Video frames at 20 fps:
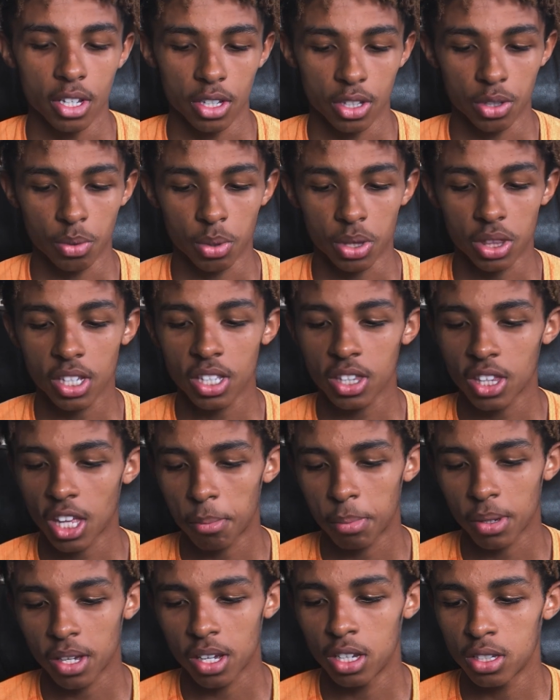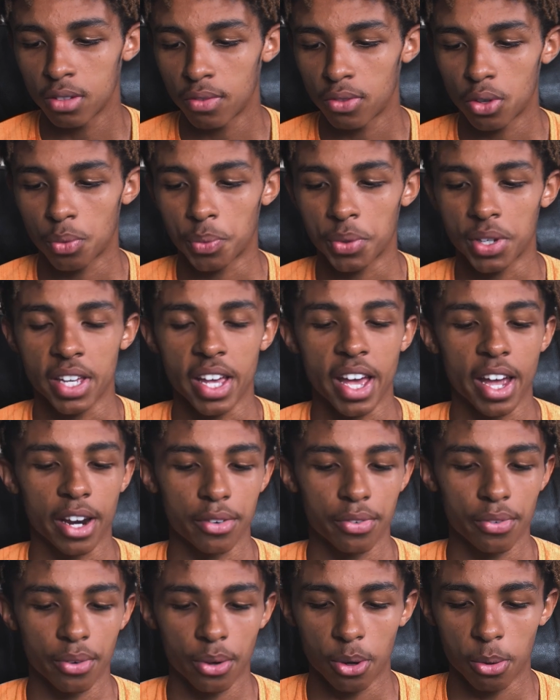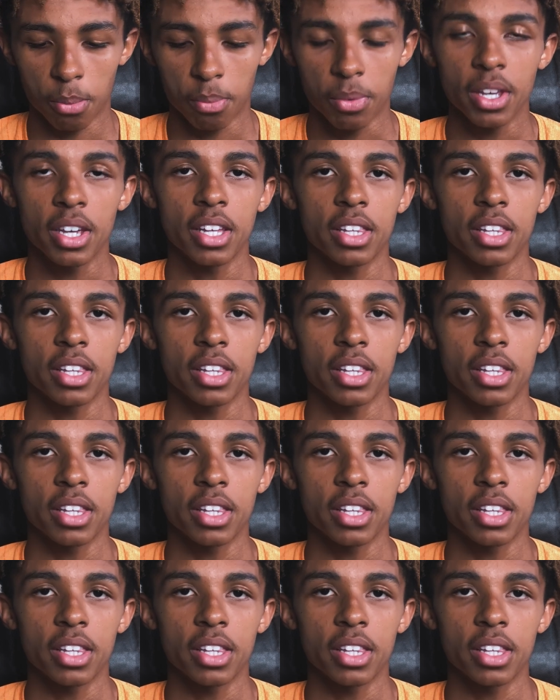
You would think that because of the React foam